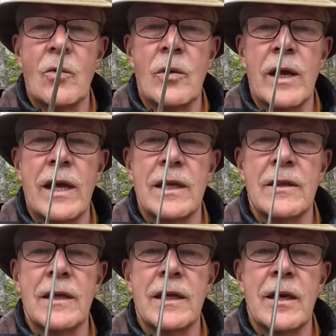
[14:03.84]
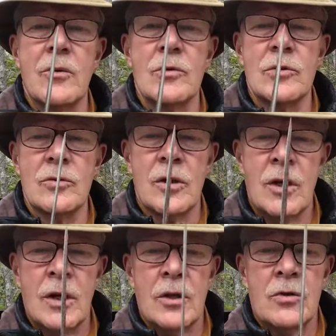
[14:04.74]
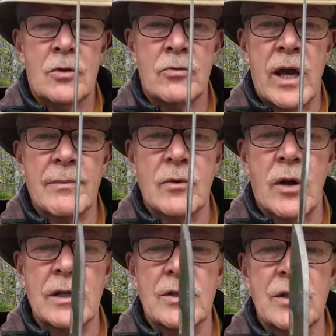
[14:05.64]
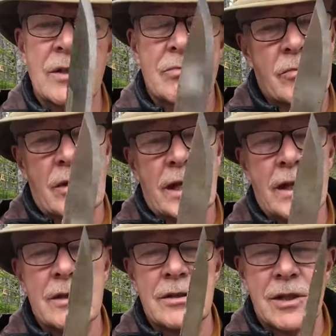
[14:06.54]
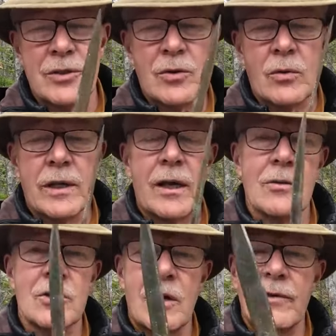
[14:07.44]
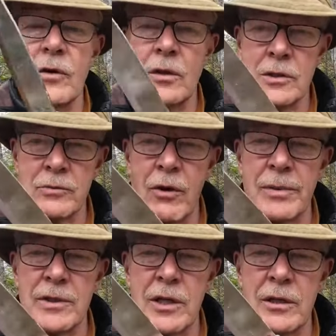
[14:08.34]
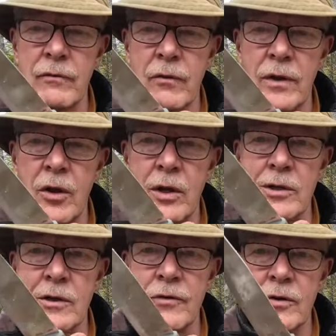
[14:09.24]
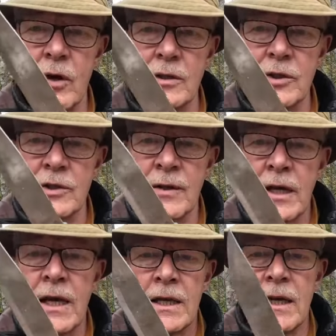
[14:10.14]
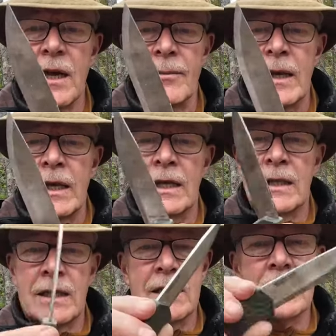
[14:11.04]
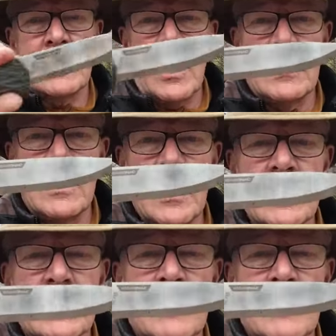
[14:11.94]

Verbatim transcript: or anything else trap notches, like I just showed, L7 notches, representative of a lot of different notches. Yeah, it, it's a nice